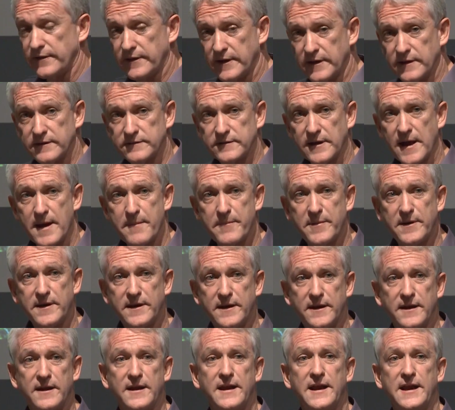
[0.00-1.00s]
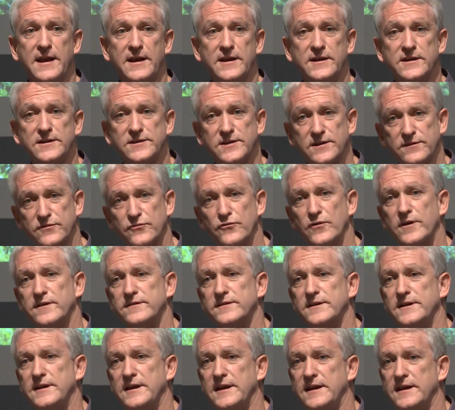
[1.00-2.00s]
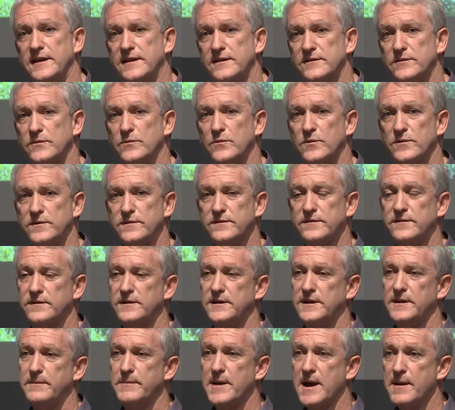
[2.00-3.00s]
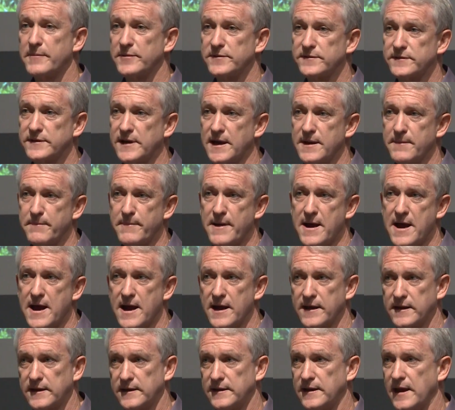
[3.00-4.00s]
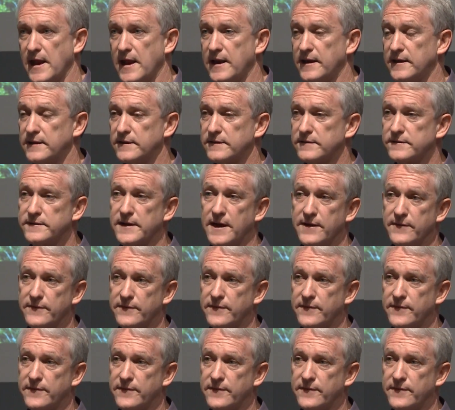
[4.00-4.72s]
thing that's happened in just recent years was the Barmah State Park and State